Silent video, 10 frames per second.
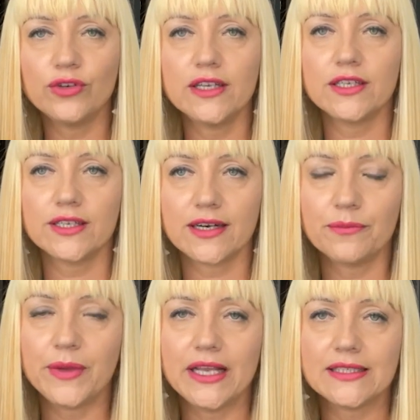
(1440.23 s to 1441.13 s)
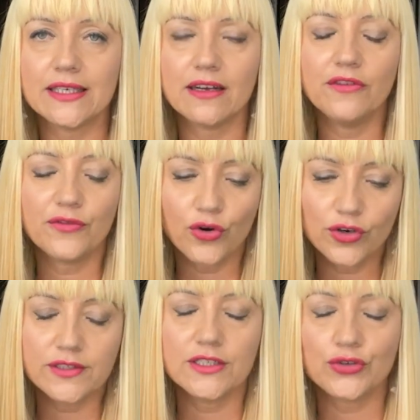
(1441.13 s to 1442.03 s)
districts are amazing, of
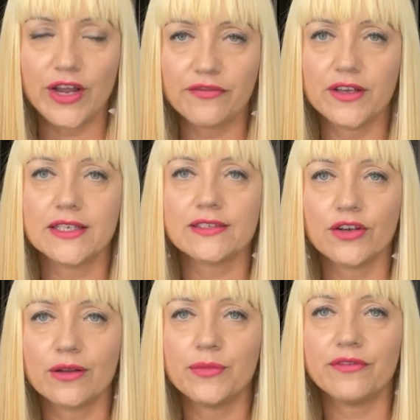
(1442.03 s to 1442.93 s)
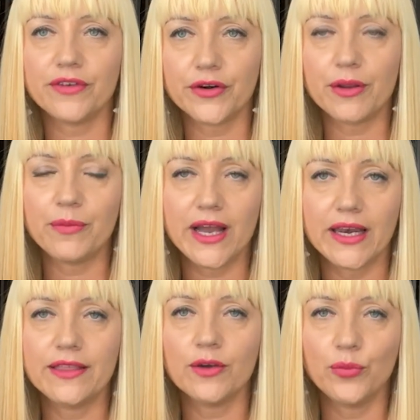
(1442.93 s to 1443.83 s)
course, the traffic is going to be very
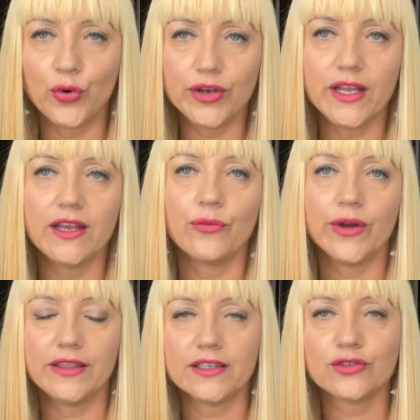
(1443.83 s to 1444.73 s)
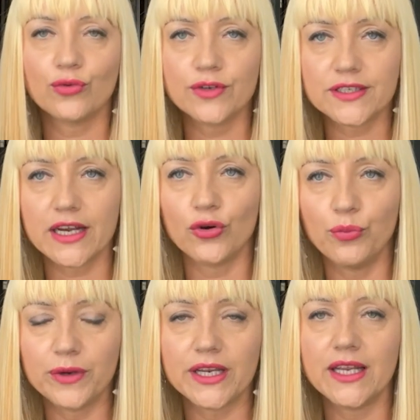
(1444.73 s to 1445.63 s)
bad in the morning when the schools are
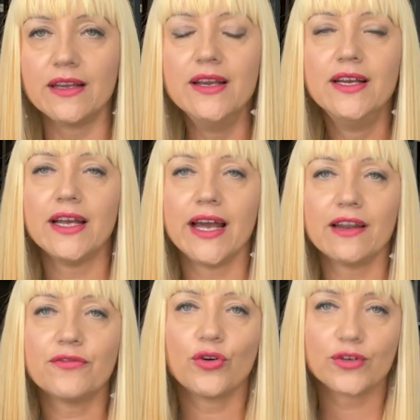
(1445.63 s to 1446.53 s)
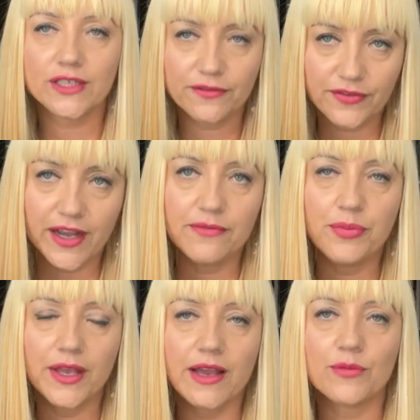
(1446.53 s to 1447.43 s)
opening, and of course, at
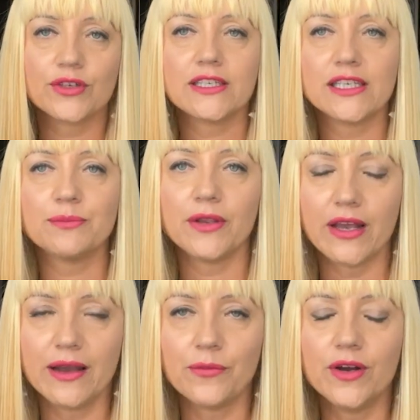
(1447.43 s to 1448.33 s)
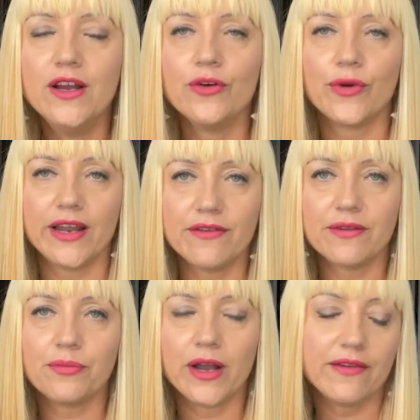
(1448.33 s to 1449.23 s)
5 p.m. or 6 p.m. when
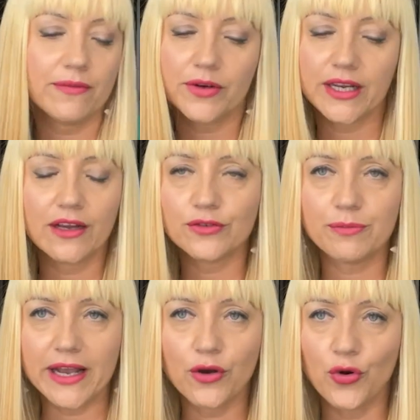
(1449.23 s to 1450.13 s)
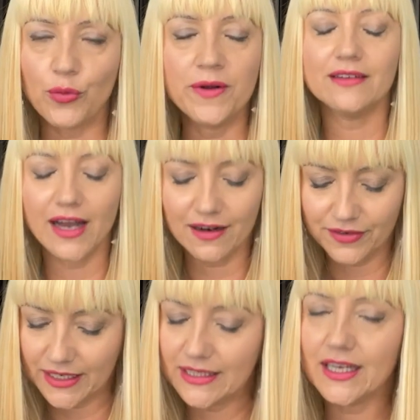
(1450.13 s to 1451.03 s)
everybody goes back home.
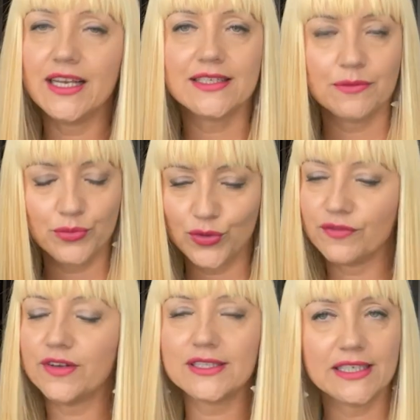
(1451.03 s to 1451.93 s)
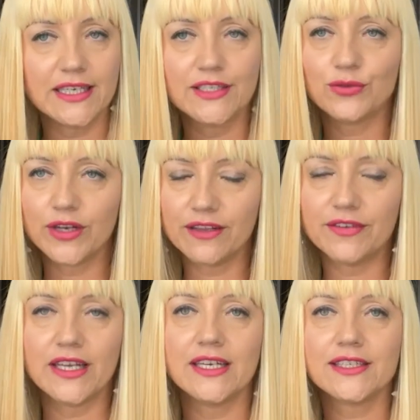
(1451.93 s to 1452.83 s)
Alpharetta is a beautiful city to
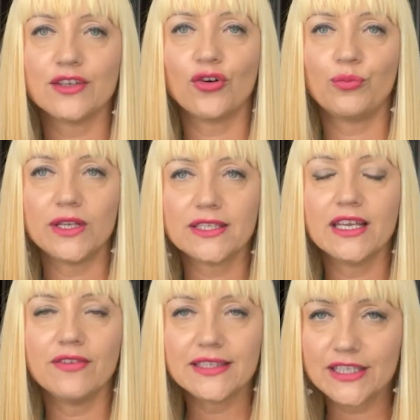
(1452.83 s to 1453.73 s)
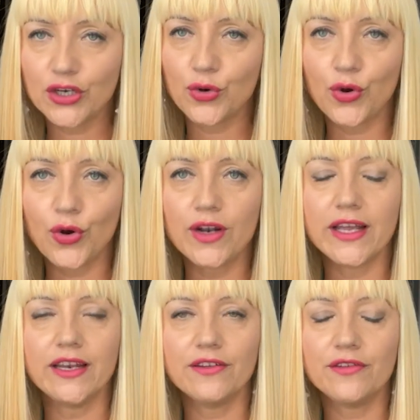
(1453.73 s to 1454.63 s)
live in, so please give us a call.
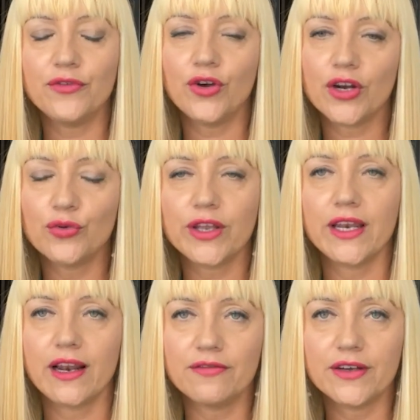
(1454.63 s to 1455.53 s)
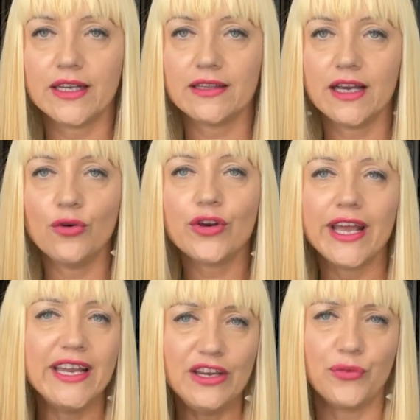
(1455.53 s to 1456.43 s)
And if you are looking in Alpharetta or
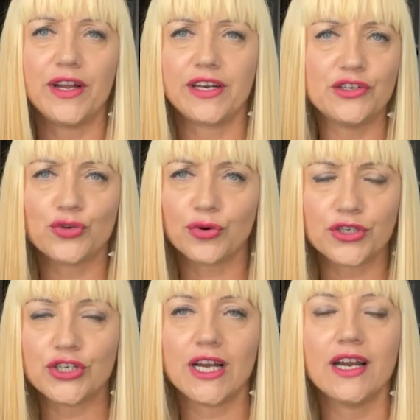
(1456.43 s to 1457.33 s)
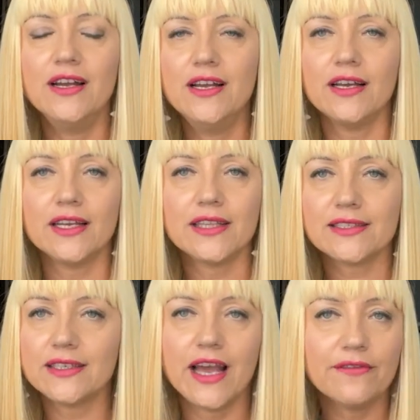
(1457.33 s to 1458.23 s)
anywhere in Georgia, it
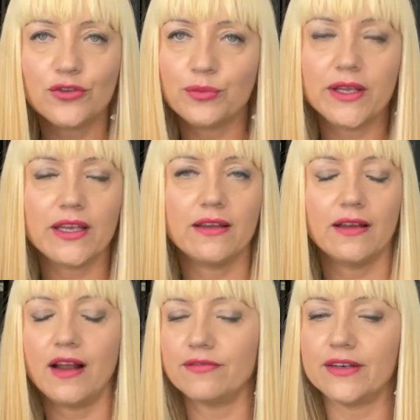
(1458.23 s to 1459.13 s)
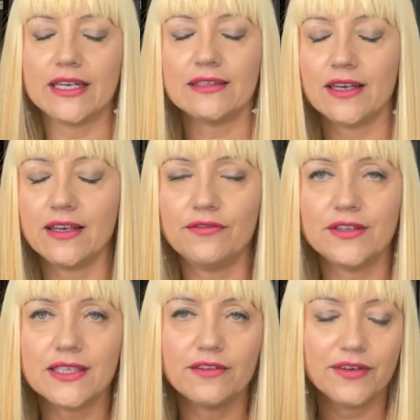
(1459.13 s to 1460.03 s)
doesn't have to be Alpharetta. If
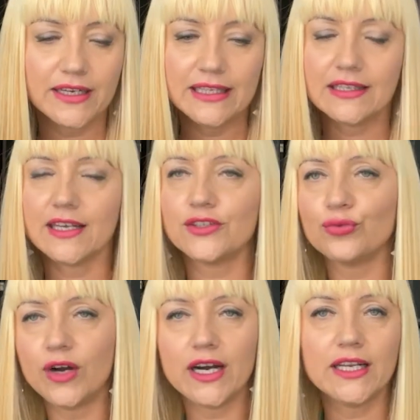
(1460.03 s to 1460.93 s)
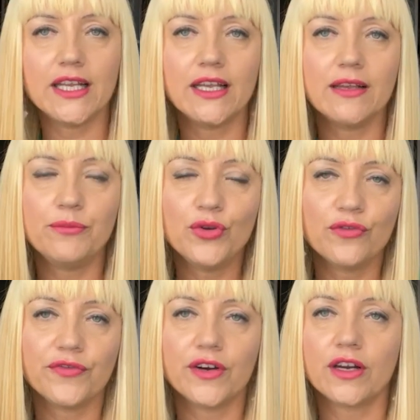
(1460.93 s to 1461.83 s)
it's Alpharetta, Suwannee,
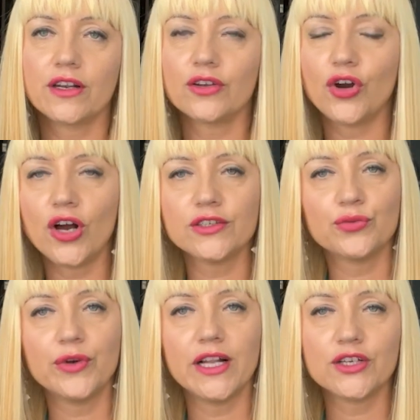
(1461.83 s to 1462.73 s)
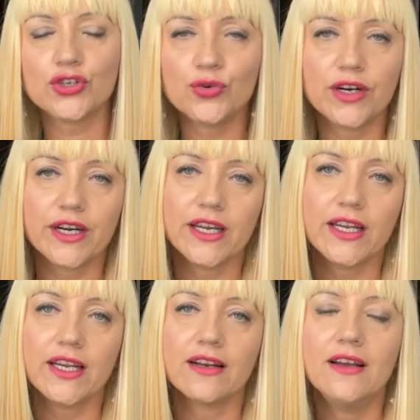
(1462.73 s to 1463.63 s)
Beaufort, Roswell, Sugar
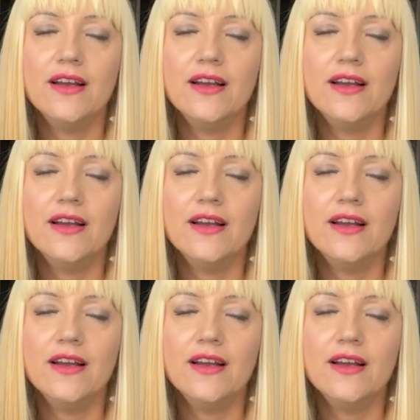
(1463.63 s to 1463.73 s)
Hill,